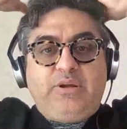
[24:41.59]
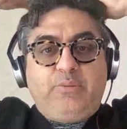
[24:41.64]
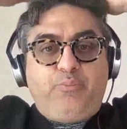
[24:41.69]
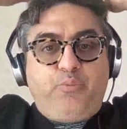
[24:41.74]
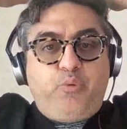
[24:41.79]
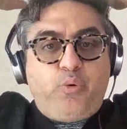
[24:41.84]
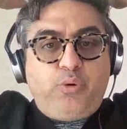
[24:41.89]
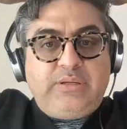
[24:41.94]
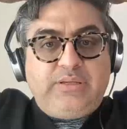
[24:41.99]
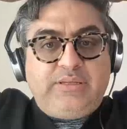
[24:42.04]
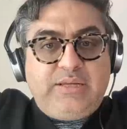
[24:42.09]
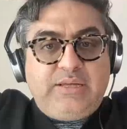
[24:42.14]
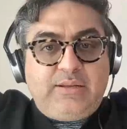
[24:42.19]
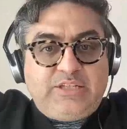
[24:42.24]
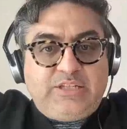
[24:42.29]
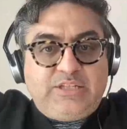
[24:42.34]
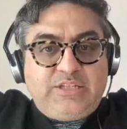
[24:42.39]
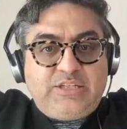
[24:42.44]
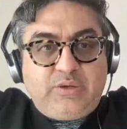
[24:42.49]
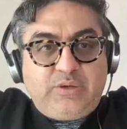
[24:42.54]
a ponytail and
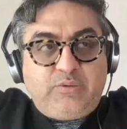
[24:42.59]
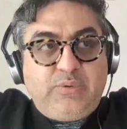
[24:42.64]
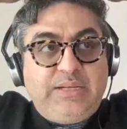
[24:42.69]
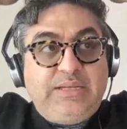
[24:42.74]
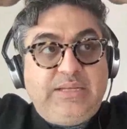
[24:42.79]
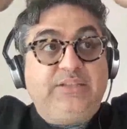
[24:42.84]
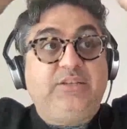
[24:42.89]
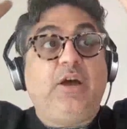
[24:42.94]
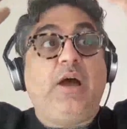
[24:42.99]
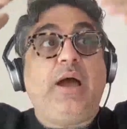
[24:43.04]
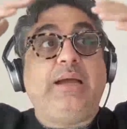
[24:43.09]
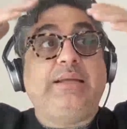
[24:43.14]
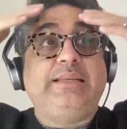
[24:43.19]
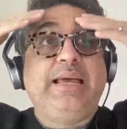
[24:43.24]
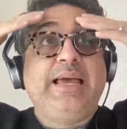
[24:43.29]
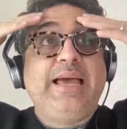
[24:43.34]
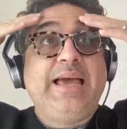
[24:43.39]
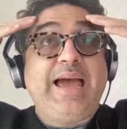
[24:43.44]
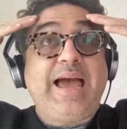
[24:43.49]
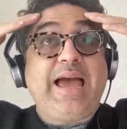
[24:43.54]
it's pulling really tight
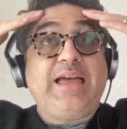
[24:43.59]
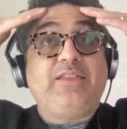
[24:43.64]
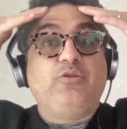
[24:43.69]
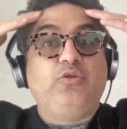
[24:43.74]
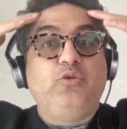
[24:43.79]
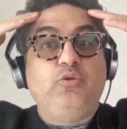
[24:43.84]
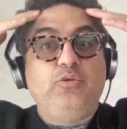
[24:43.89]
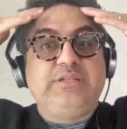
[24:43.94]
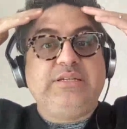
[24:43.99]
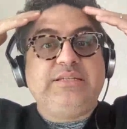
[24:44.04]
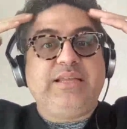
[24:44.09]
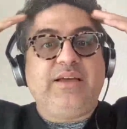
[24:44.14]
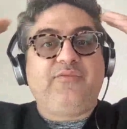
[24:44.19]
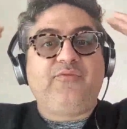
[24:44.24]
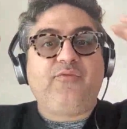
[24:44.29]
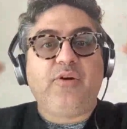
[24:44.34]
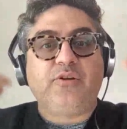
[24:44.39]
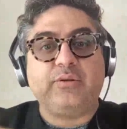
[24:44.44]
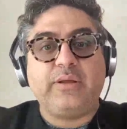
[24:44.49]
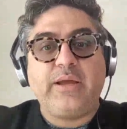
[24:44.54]
and they're losing that
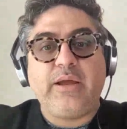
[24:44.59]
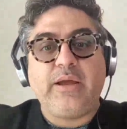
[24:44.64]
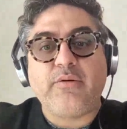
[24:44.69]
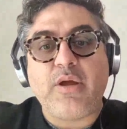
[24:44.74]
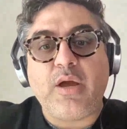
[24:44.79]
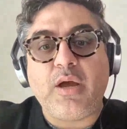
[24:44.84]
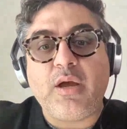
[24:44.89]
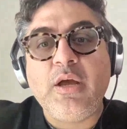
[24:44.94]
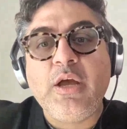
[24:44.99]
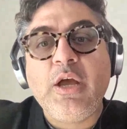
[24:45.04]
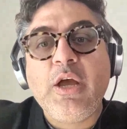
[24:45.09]
frontal area.